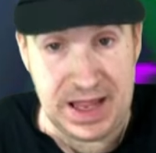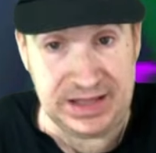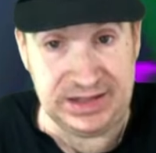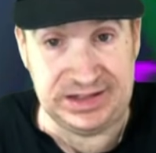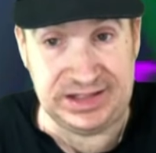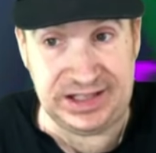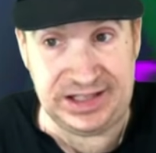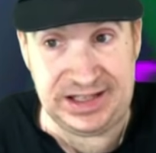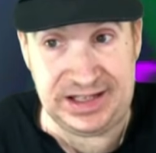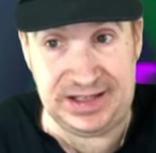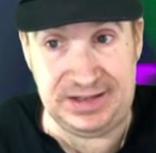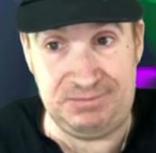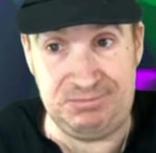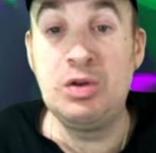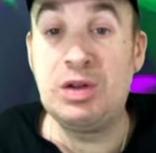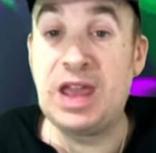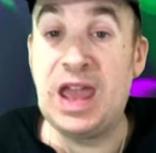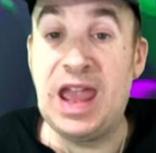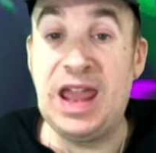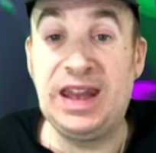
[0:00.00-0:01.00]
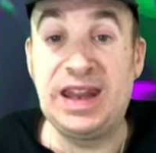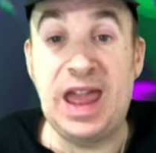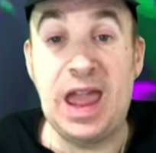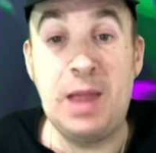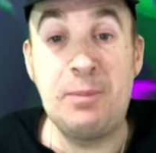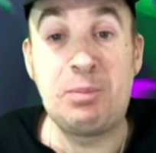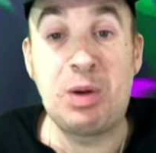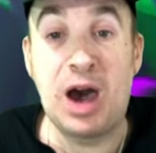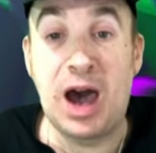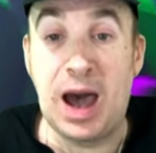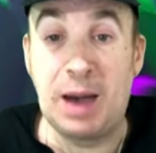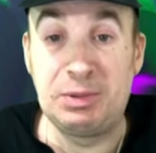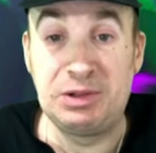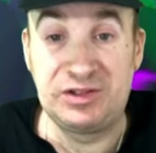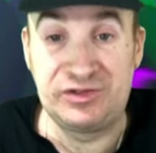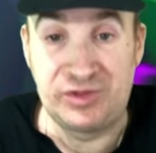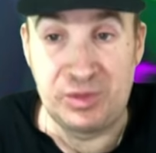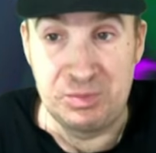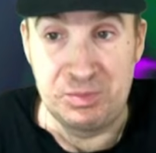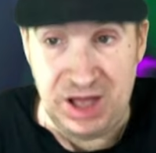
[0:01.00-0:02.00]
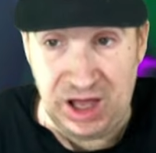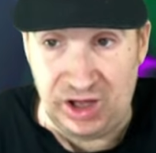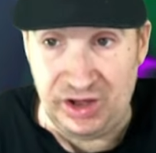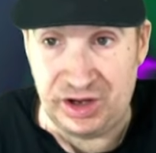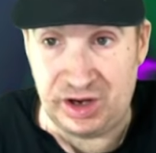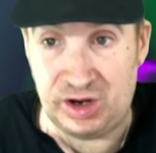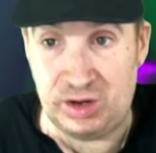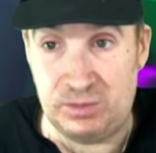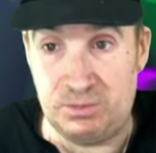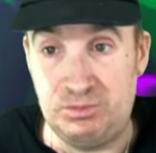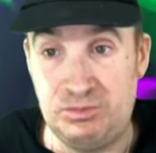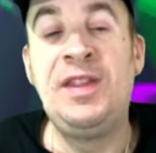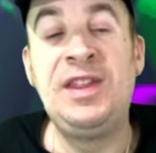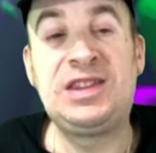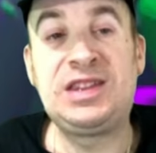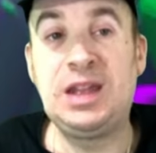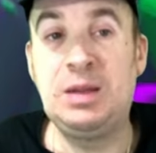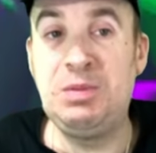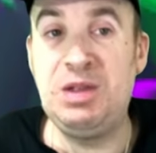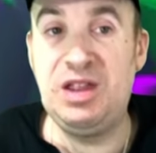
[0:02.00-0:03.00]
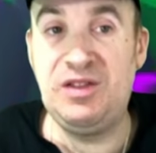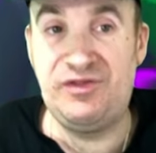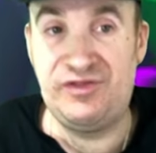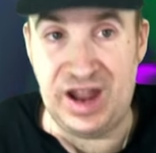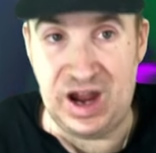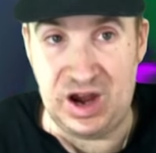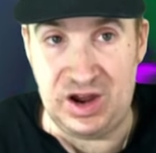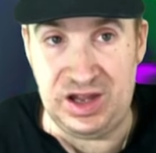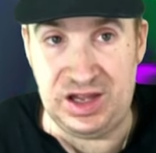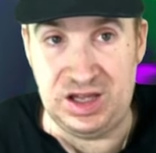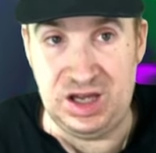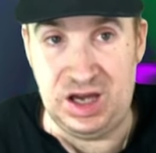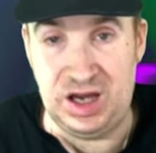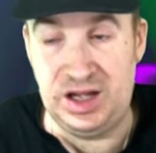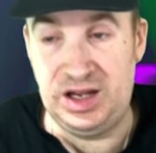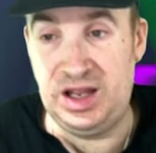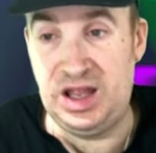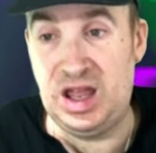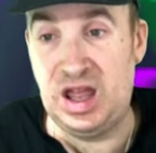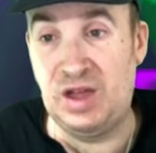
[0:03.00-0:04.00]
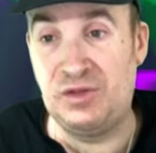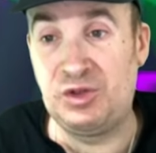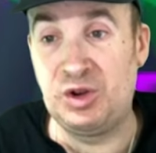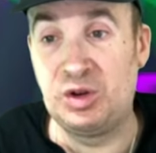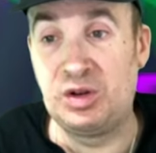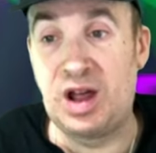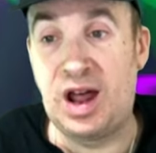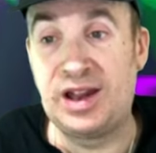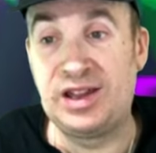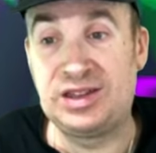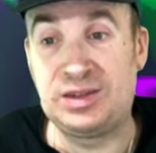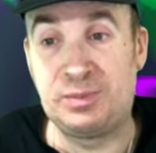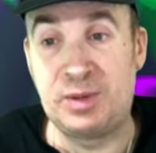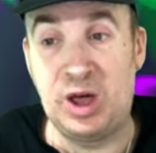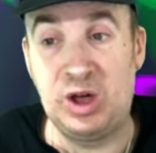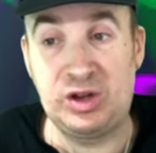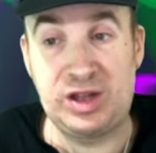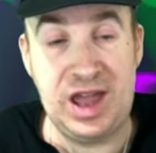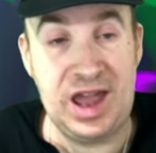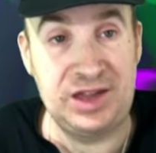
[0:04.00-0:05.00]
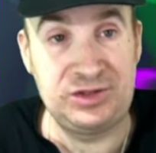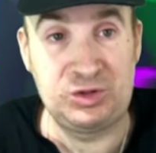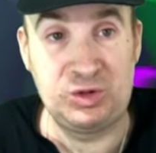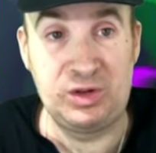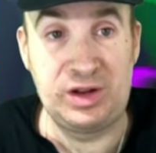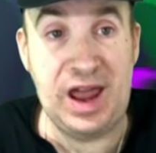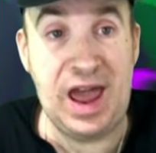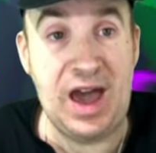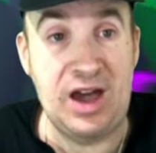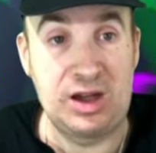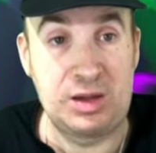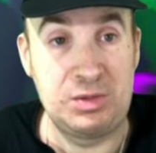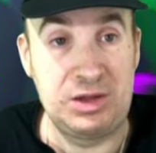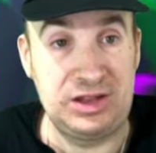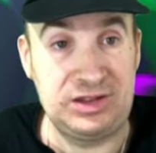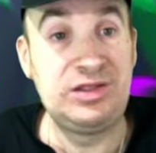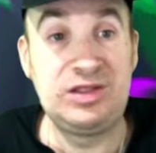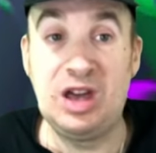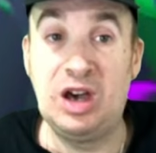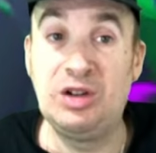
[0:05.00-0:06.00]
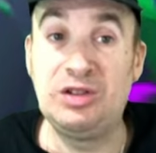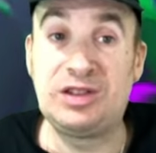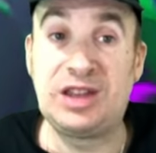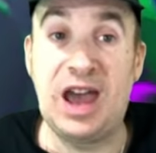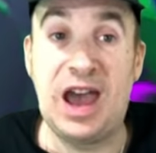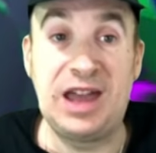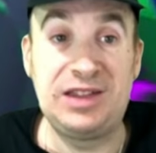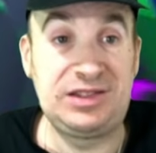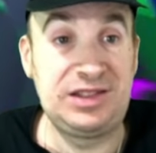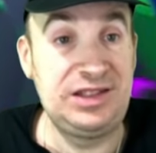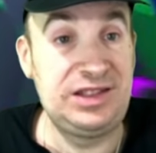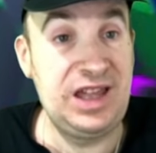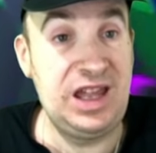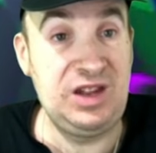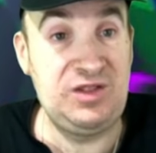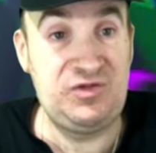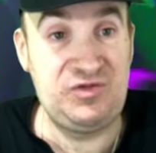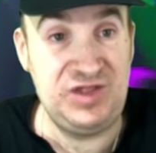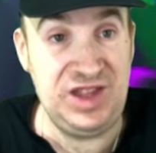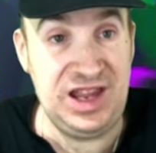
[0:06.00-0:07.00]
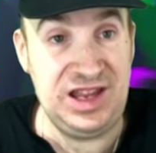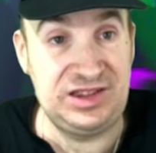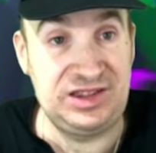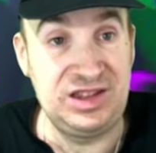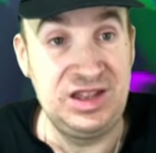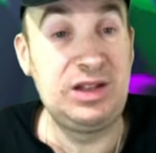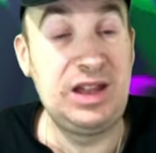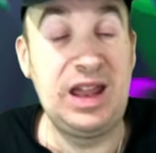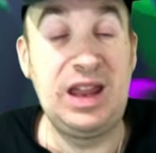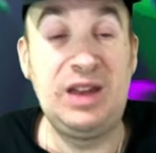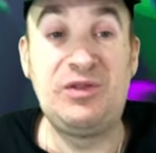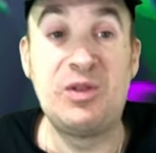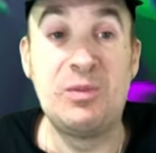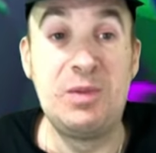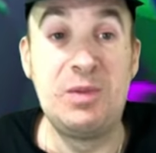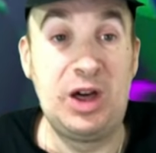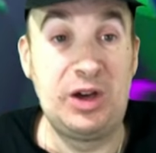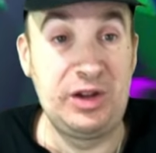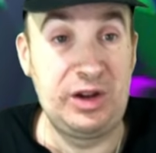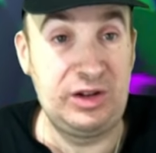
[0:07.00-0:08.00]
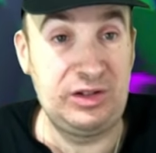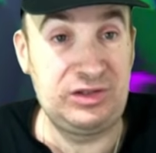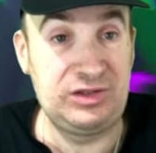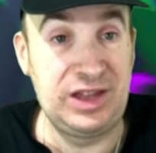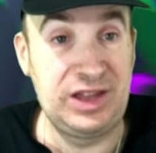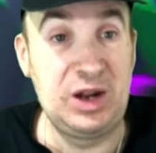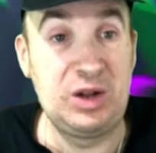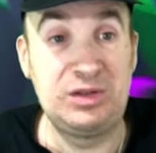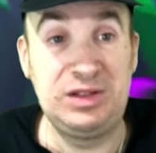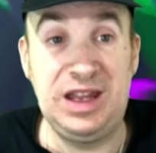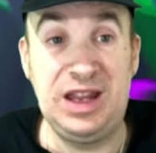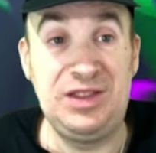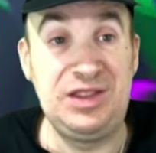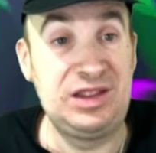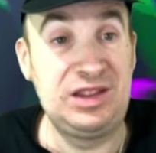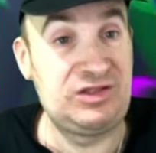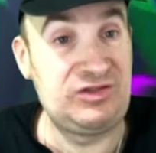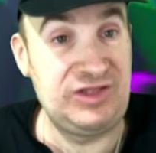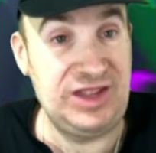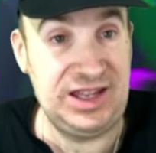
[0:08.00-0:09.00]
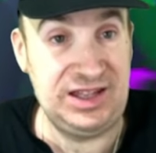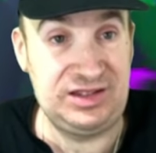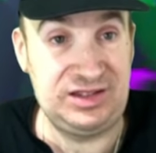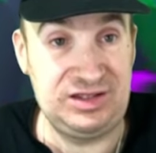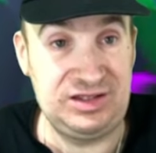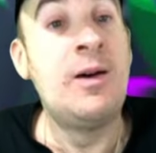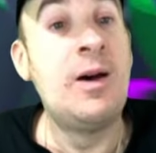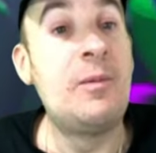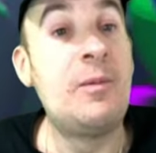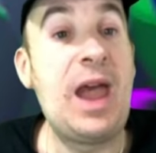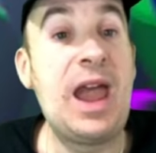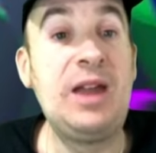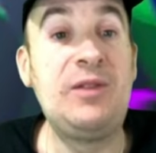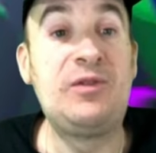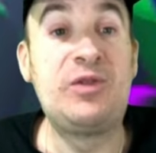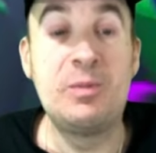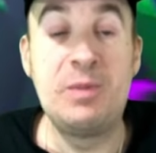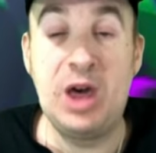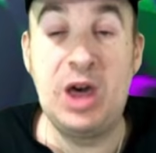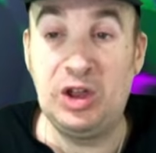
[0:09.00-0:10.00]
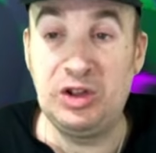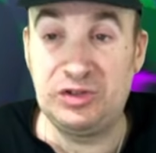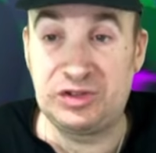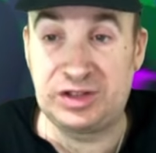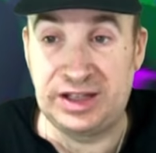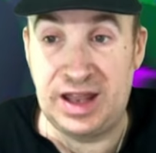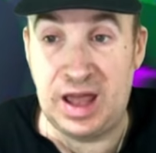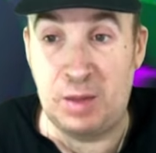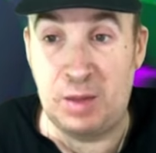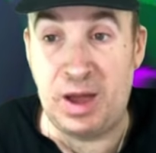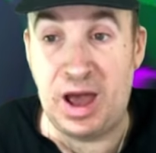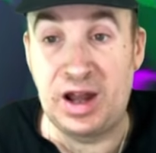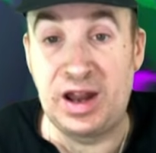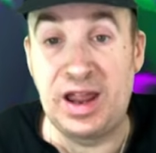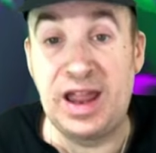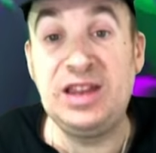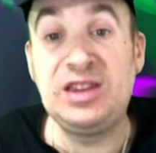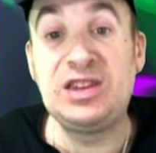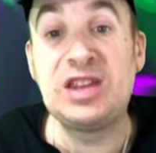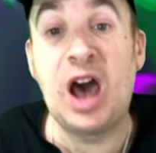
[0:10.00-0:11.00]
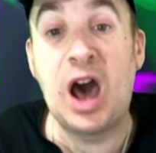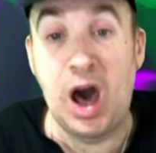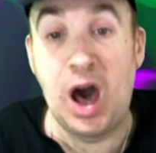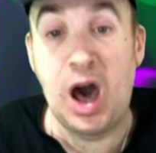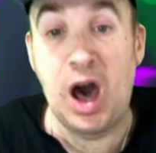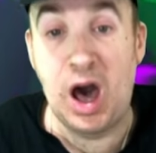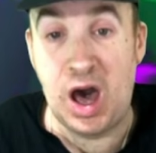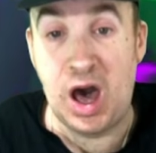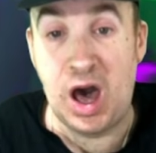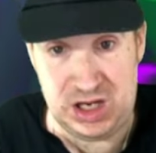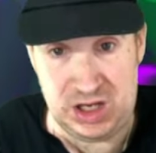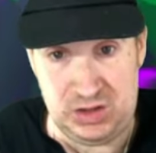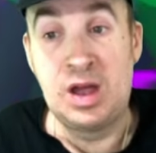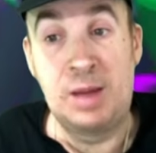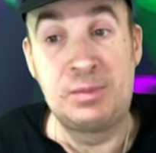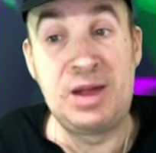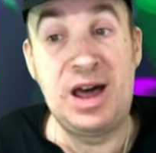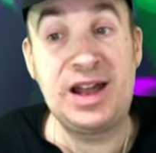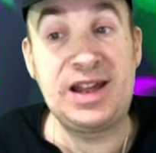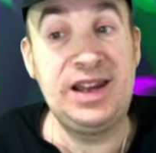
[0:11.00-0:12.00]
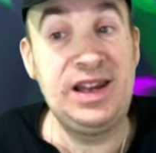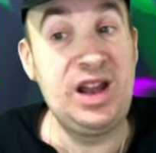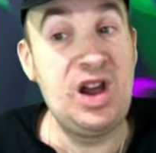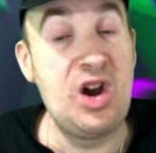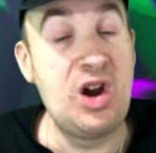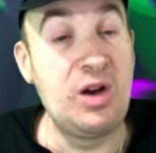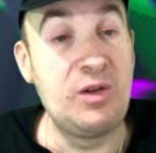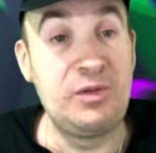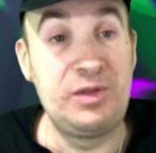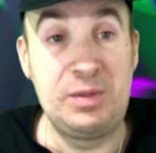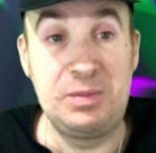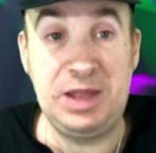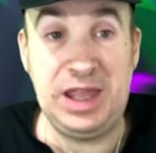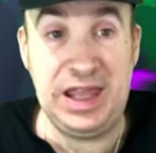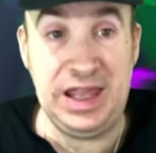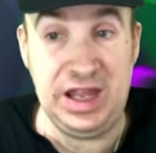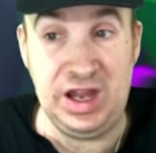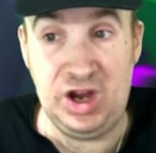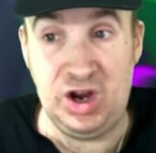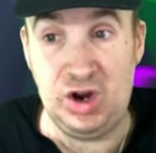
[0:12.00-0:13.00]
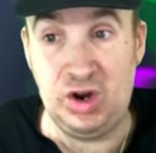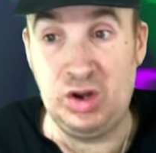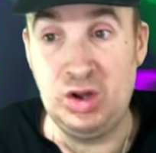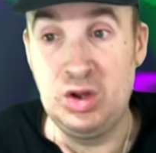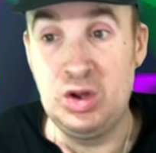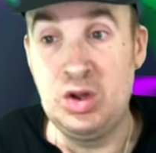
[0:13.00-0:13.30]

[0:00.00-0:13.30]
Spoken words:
Mentee. You gain a Poppet Familiar. This can be very good if you're not a spellcaster or an alchemist. Those guys can take feats to gain familiars. They don't need this feat. And familiars can help out a ton. I'm not going to go over them here,